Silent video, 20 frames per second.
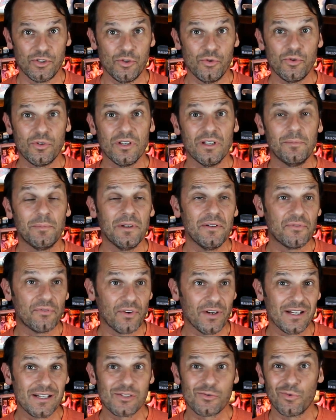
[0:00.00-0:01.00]
You can be
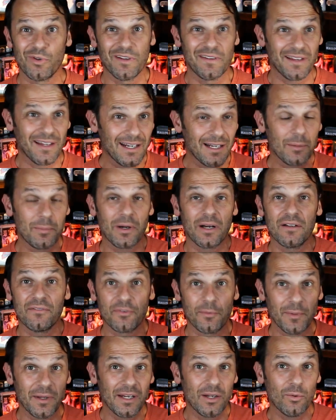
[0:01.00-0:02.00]
friends with anybody
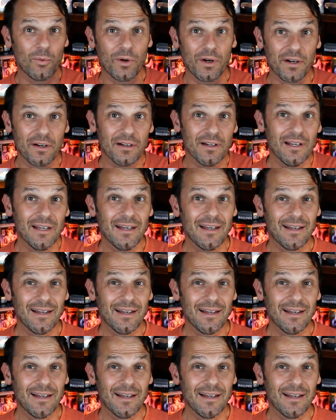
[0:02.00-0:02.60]
from anywhere,